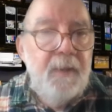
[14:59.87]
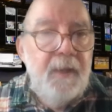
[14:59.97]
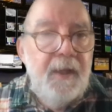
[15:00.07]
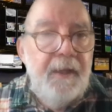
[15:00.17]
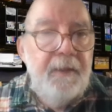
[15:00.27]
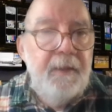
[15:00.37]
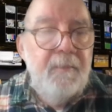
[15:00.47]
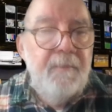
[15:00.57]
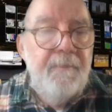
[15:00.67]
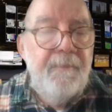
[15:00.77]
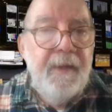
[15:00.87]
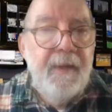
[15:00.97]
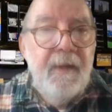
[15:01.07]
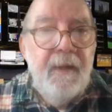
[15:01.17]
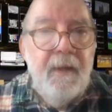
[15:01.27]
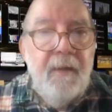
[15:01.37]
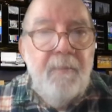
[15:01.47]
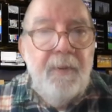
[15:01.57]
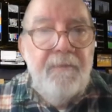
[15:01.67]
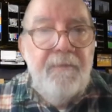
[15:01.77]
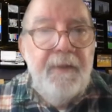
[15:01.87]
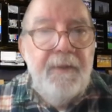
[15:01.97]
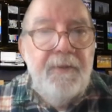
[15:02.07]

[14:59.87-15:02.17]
behind them. But if they